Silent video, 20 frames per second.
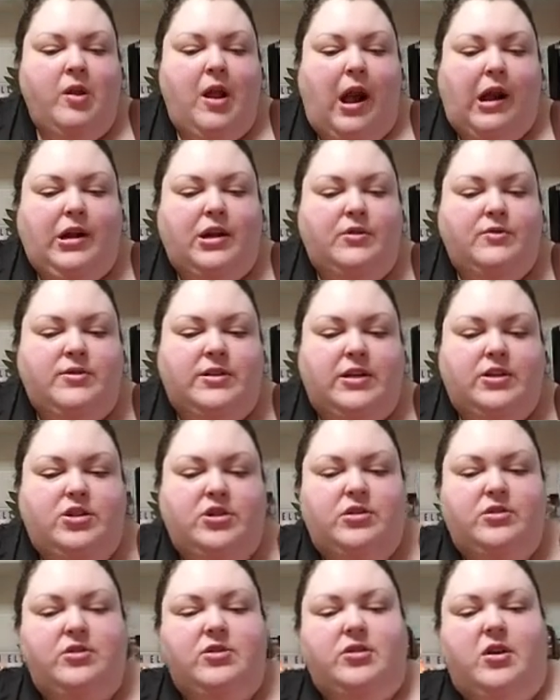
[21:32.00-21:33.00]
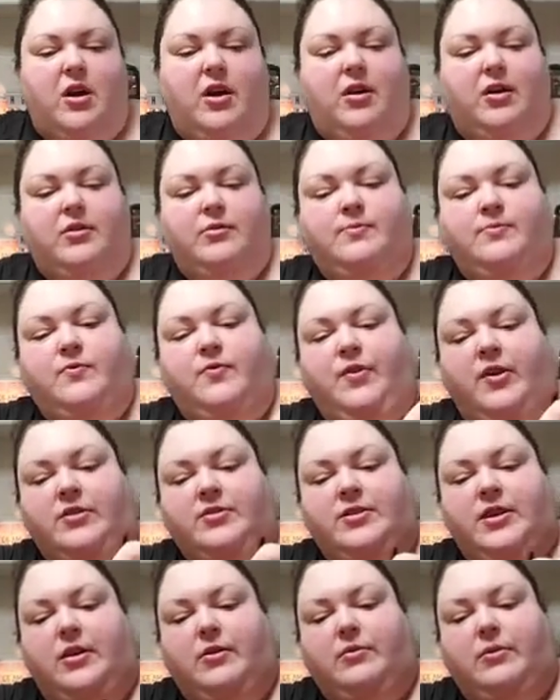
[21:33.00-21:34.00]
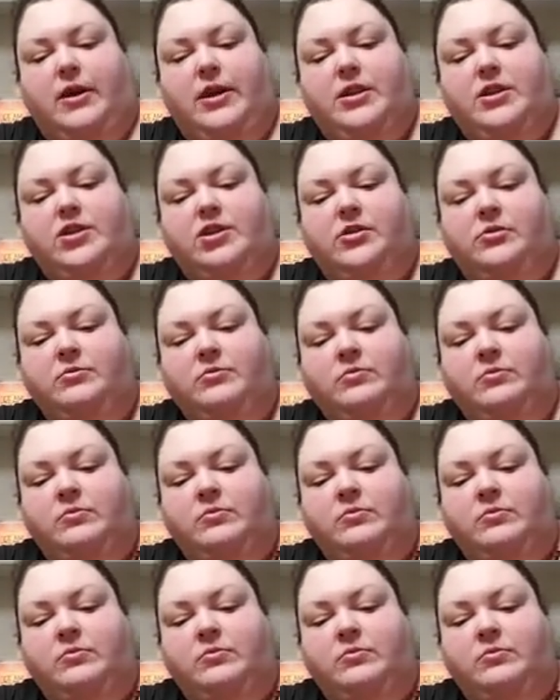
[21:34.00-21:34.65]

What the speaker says: accusations are false outrage.